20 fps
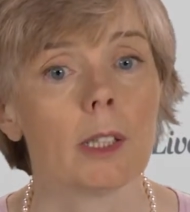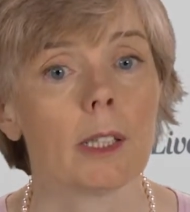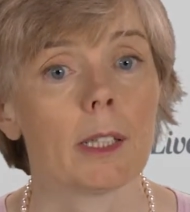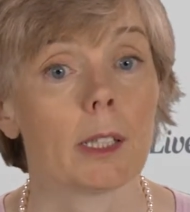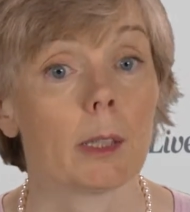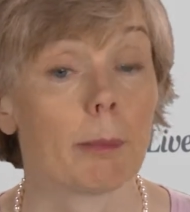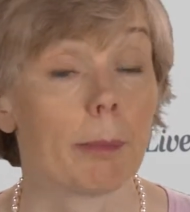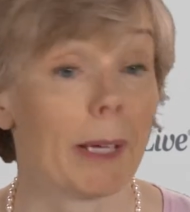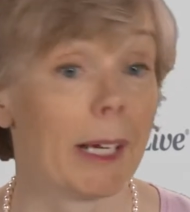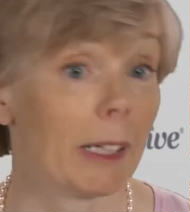
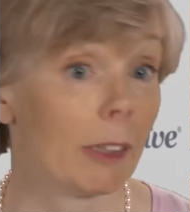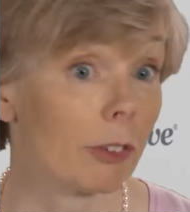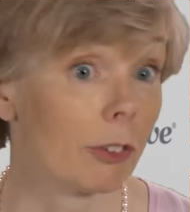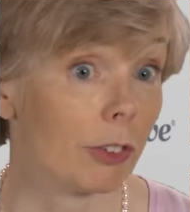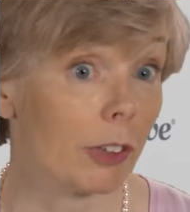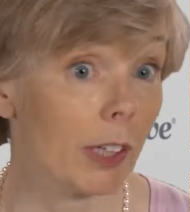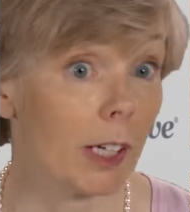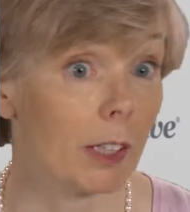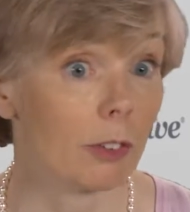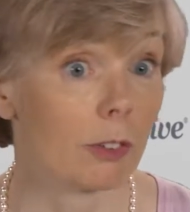And in
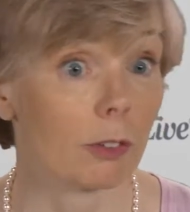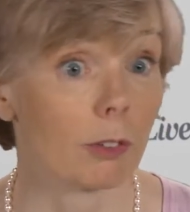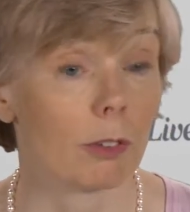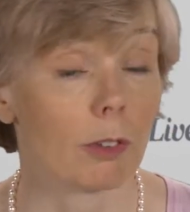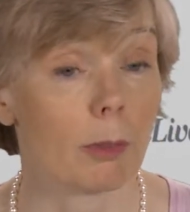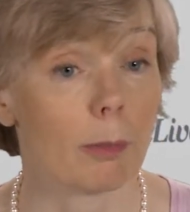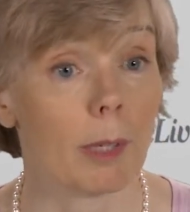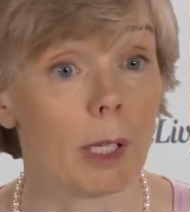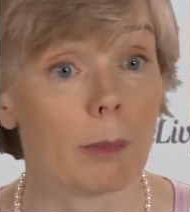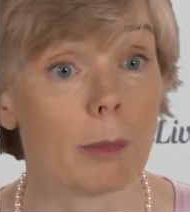pancreas cancer,
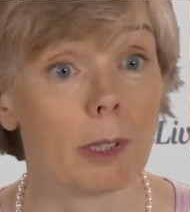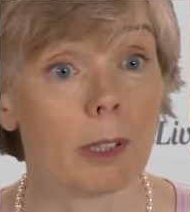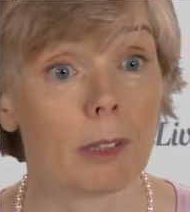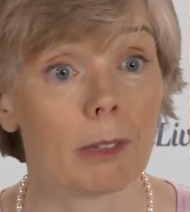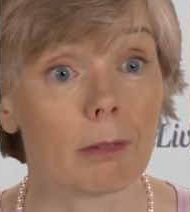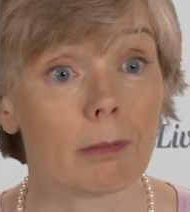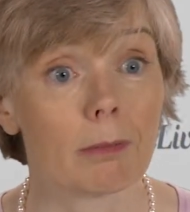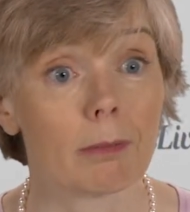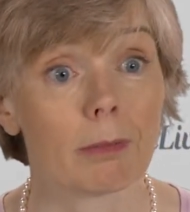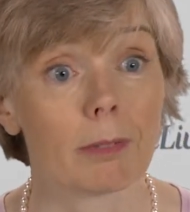there may
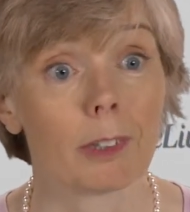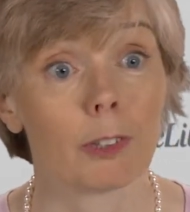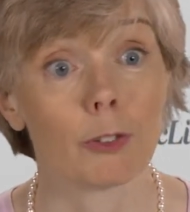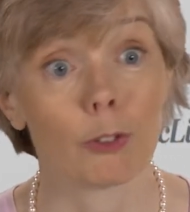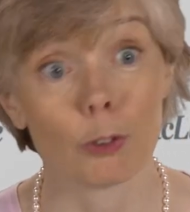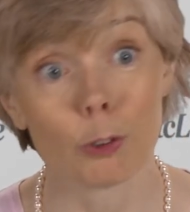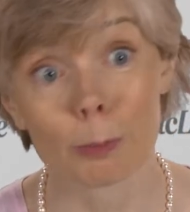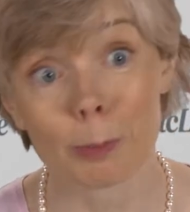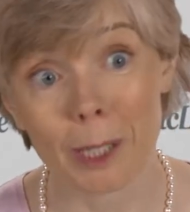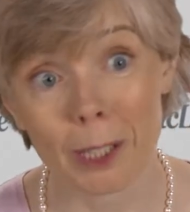be a
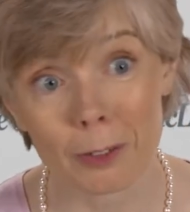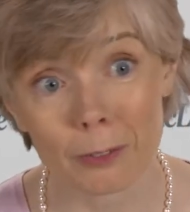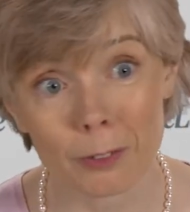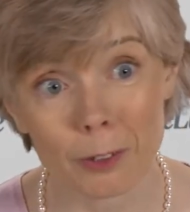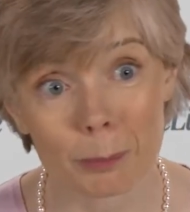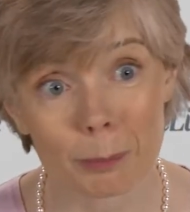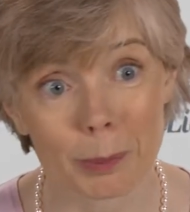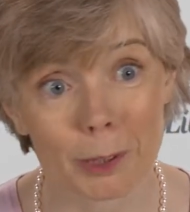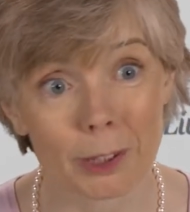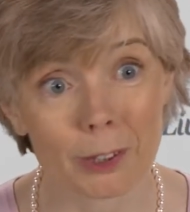dual
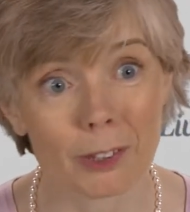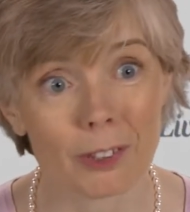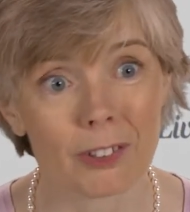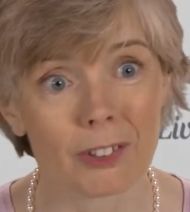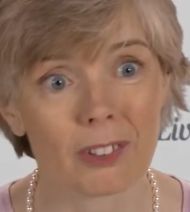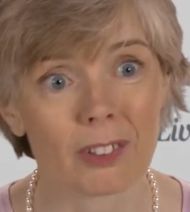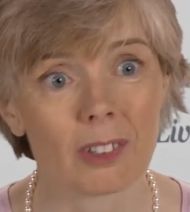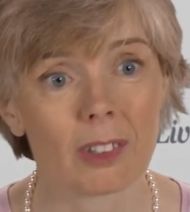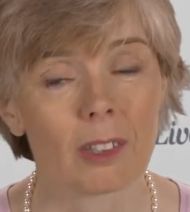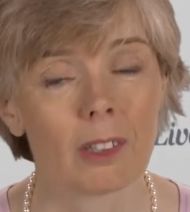benefit
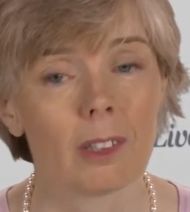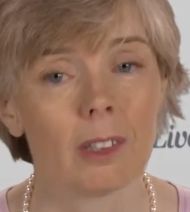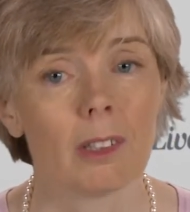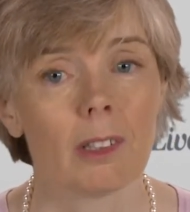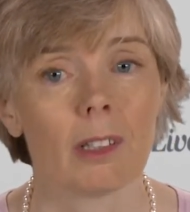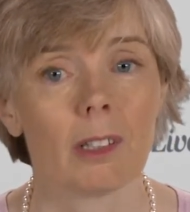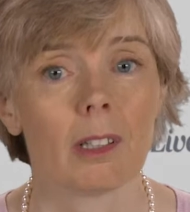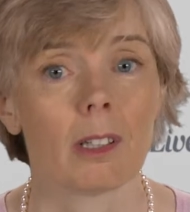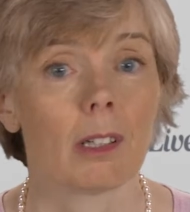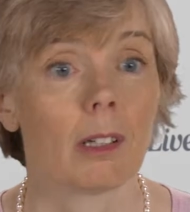because
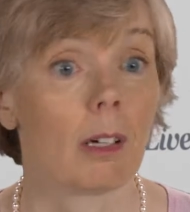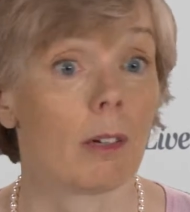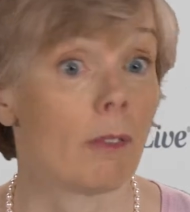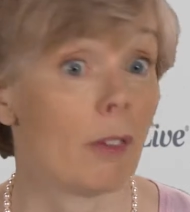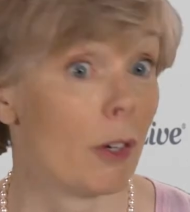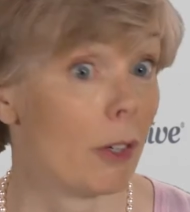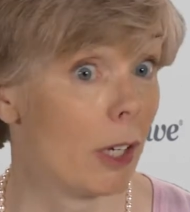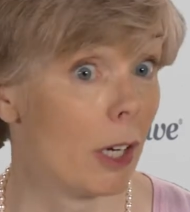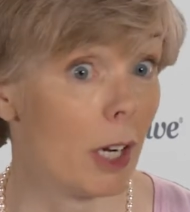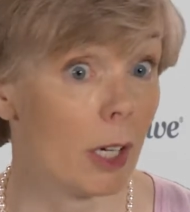uh, of
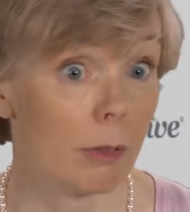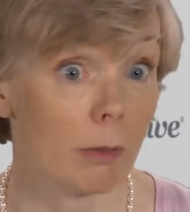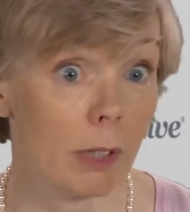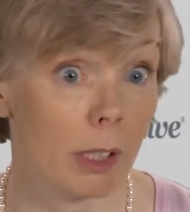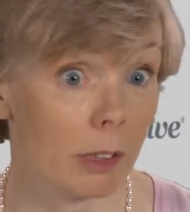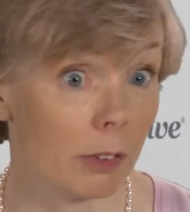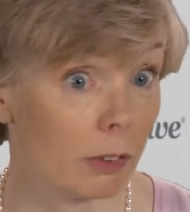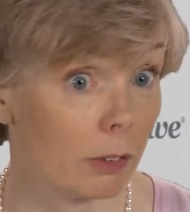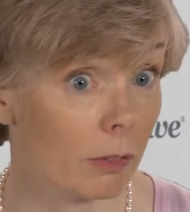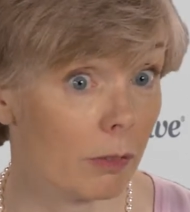very high
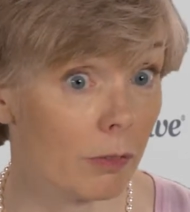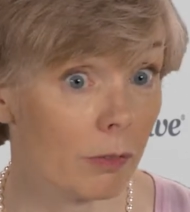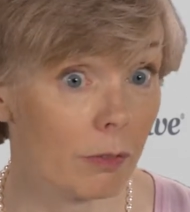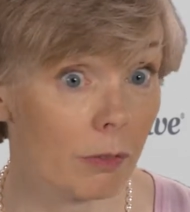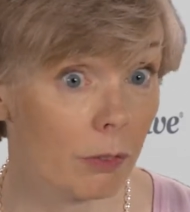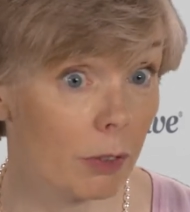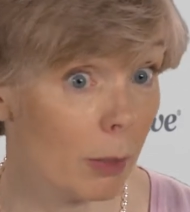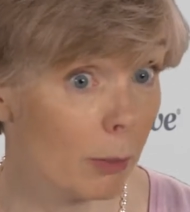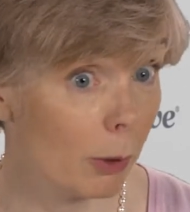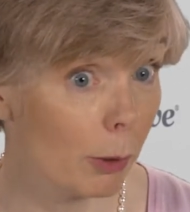rates of
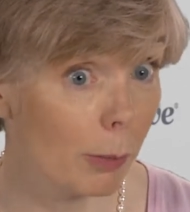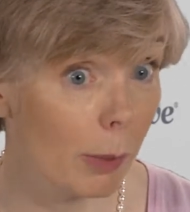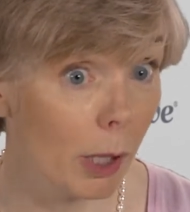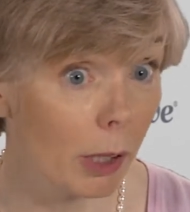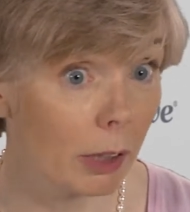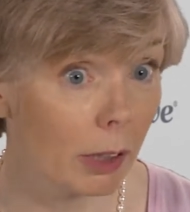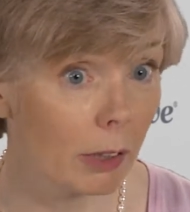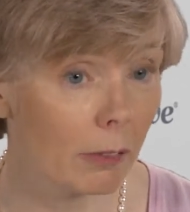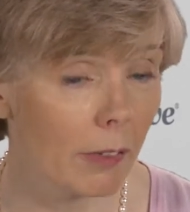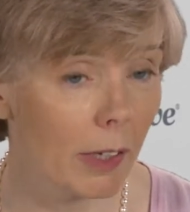
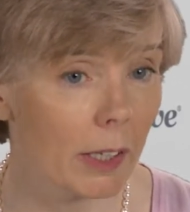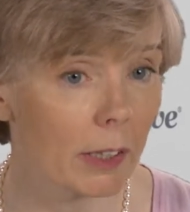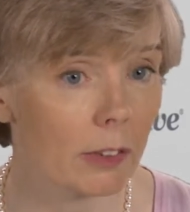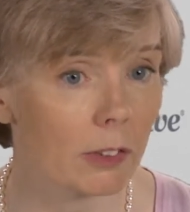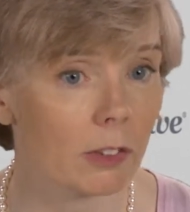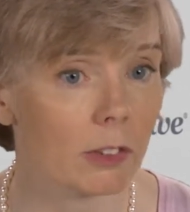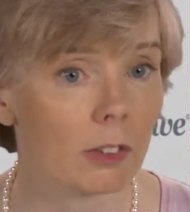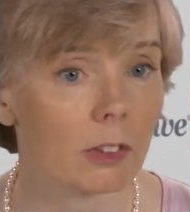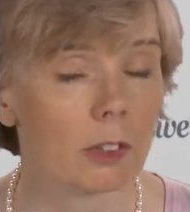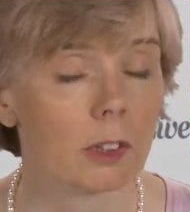thromboembolic
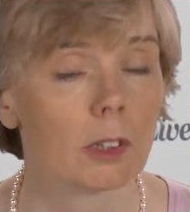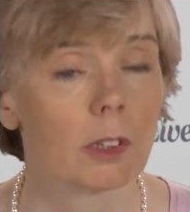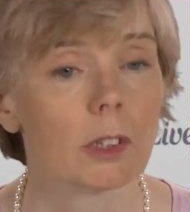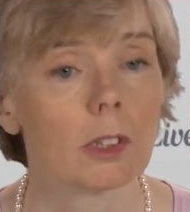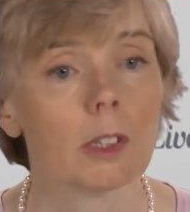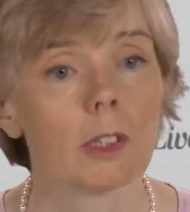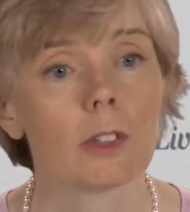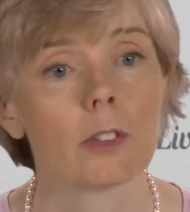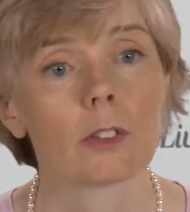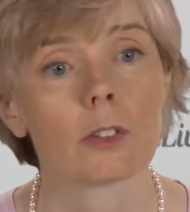events
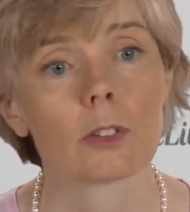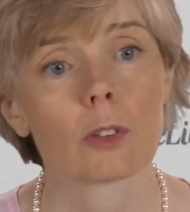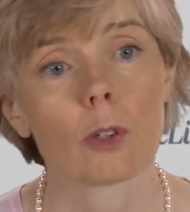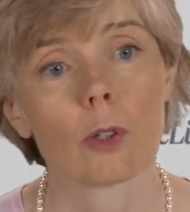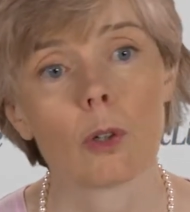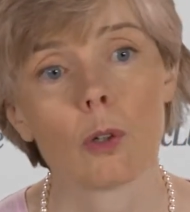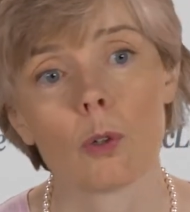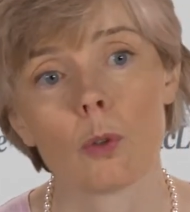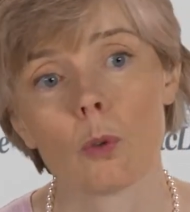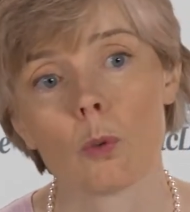
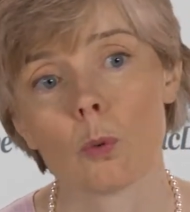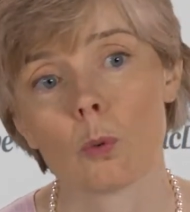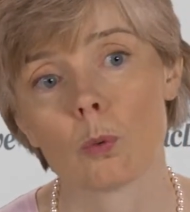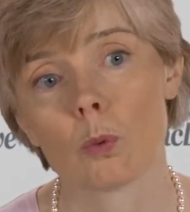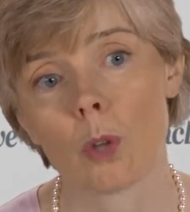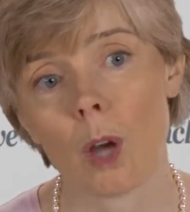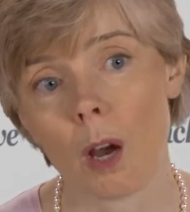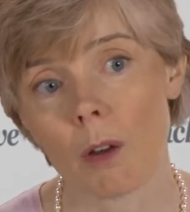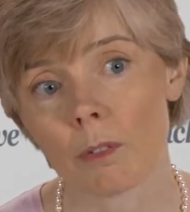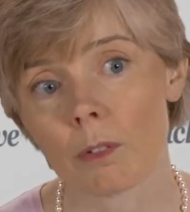so,
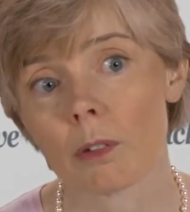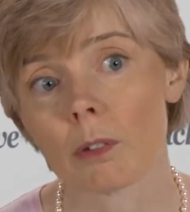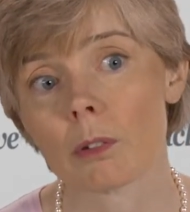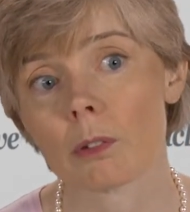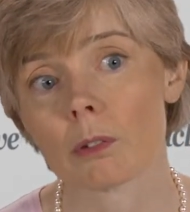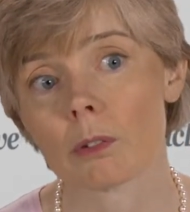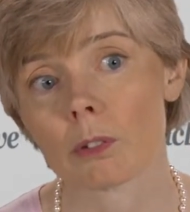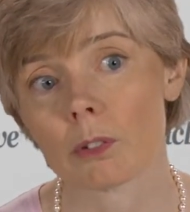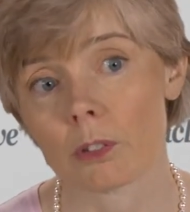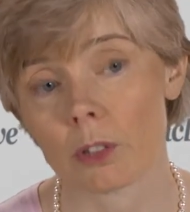
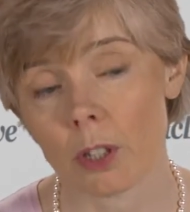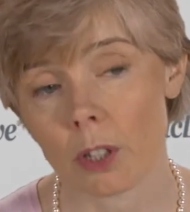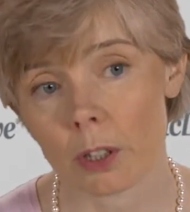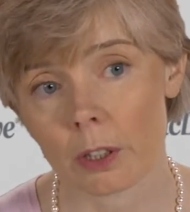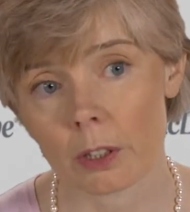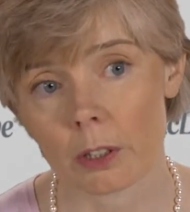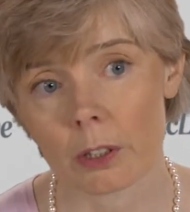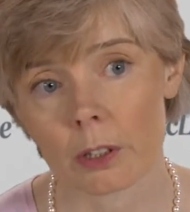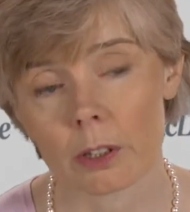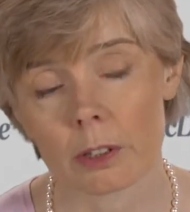novel
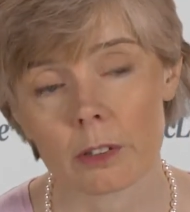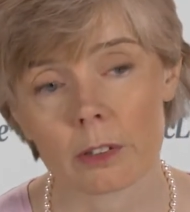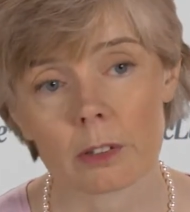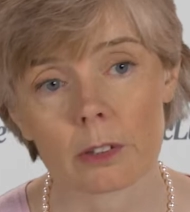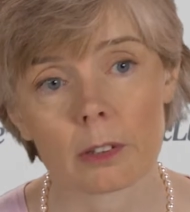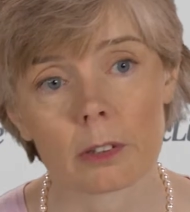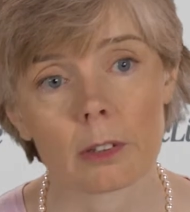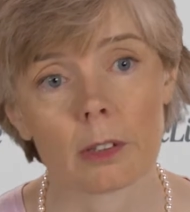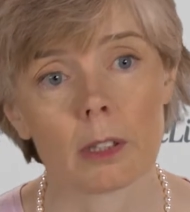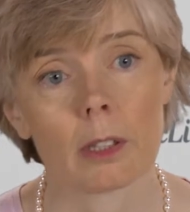targeted
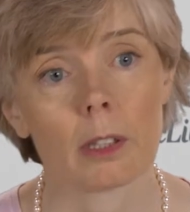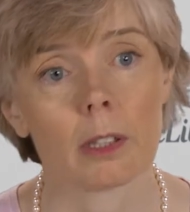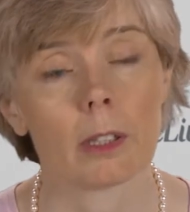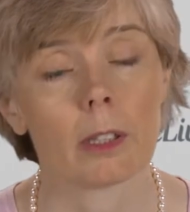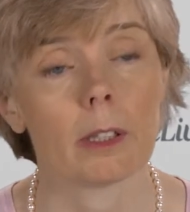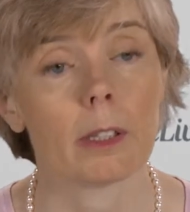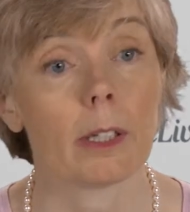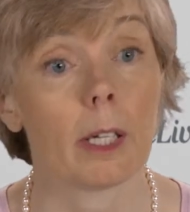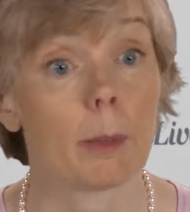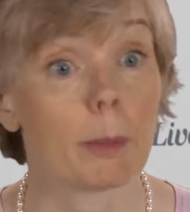
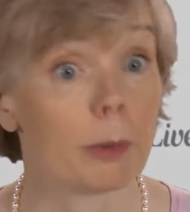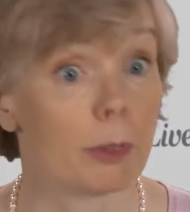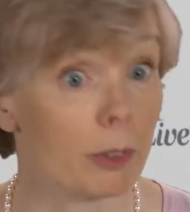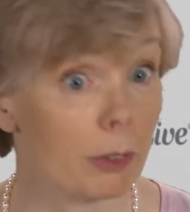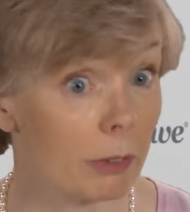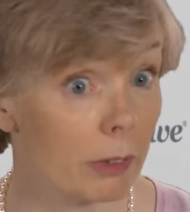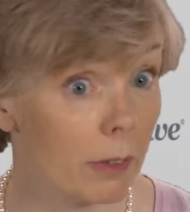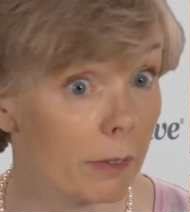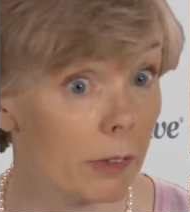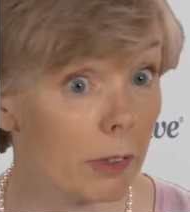uh, heparin
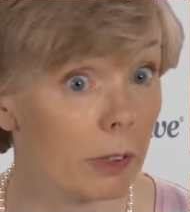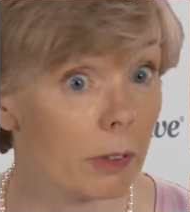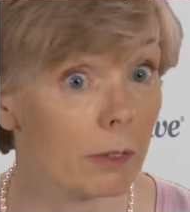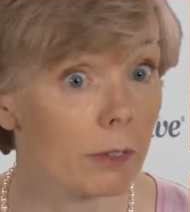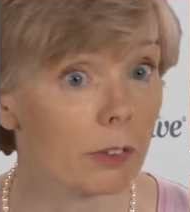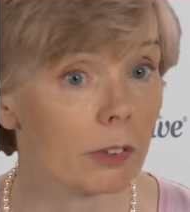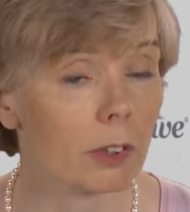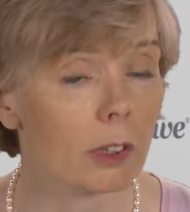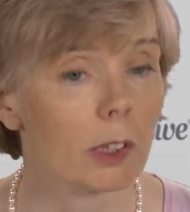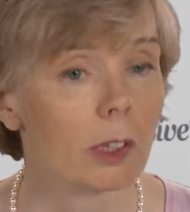
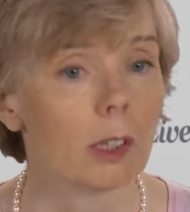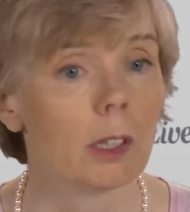derivatives